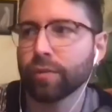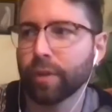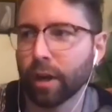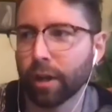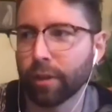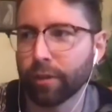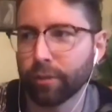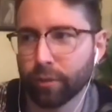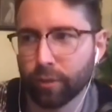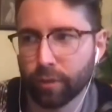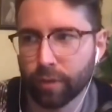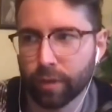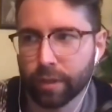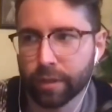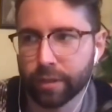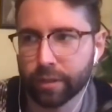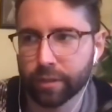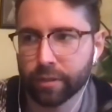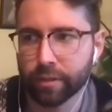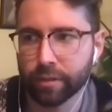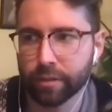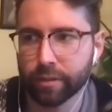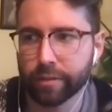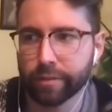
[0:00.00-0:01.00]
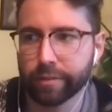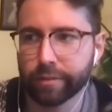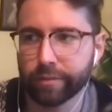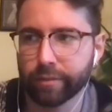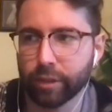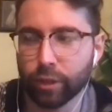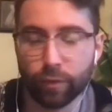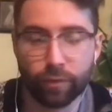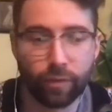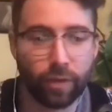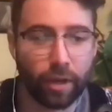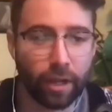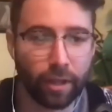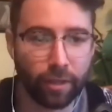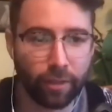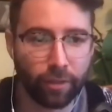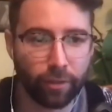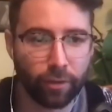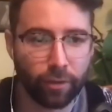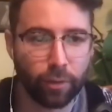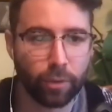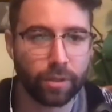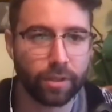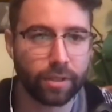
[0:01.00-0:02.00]
gone through this, you've gone
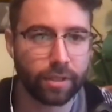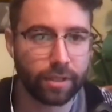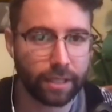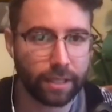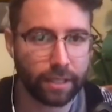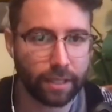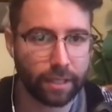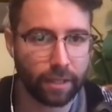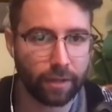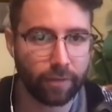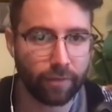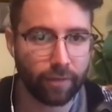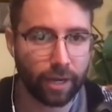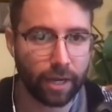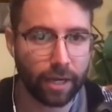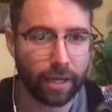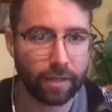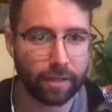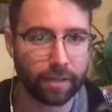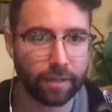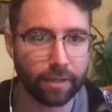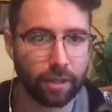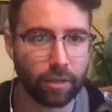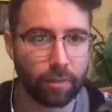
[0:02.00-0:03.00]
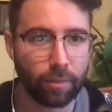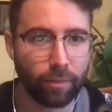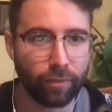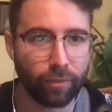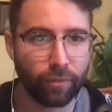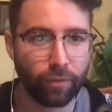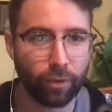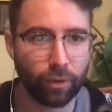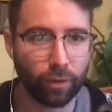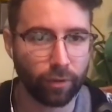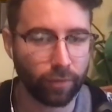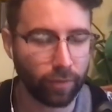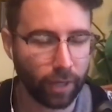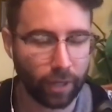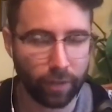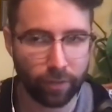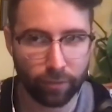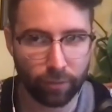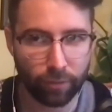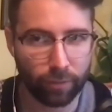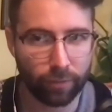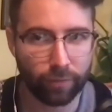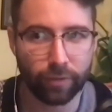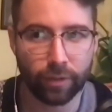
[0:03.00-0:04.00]
through a season of ISL before, you've gone
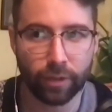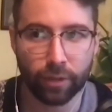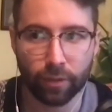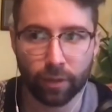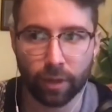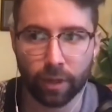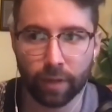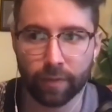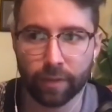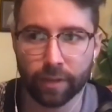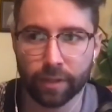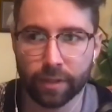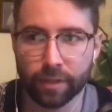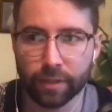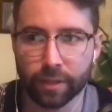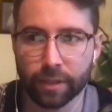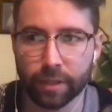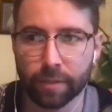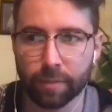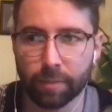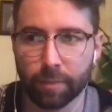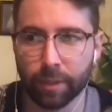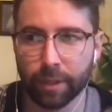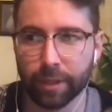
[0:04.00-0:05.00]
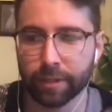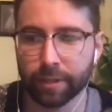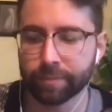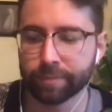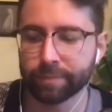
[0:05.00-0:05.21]
through a few, obviously, but